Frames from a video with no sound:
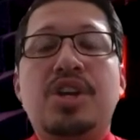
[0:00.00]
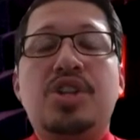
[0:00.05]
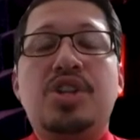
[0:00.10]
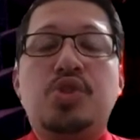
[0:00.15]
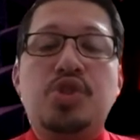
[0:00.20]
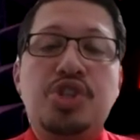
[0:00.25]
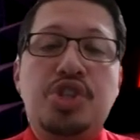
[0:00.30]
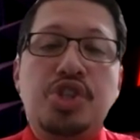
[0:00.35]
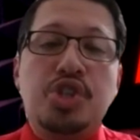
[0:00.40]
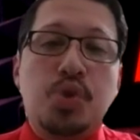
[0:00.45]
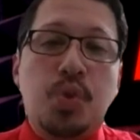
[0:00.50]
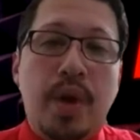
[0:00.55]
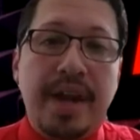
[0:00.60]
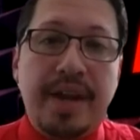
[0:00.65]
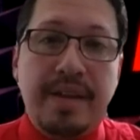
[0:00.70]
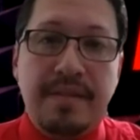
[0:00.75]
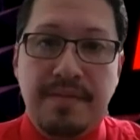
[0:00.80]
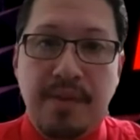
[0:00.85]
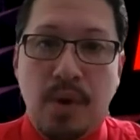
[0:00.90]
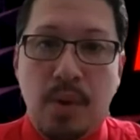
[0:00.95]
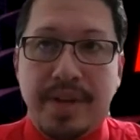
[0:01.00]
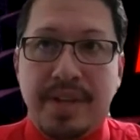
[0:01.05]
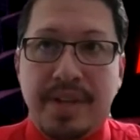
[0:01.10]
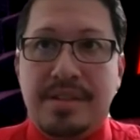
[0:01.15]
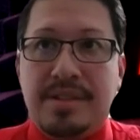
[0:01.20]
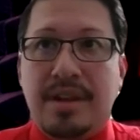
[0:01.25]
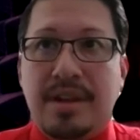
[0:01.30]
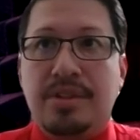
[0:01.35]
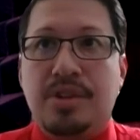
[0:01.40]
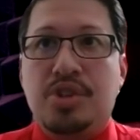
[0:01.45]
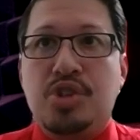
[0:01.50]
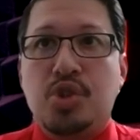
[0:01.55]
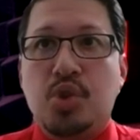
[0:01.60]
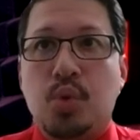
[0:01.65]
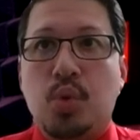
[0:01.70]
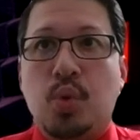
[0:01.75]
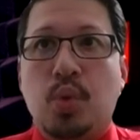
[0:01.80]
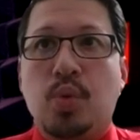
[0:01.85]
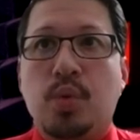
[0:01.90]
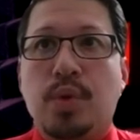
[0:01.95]
to just try and focus on their
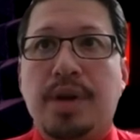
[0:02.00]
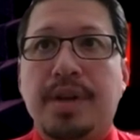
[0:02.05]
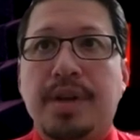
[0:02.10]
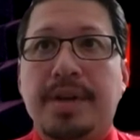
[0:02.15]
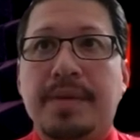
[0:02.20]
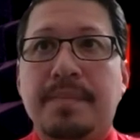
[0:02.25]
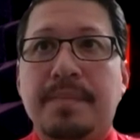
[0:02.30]
schoolwork?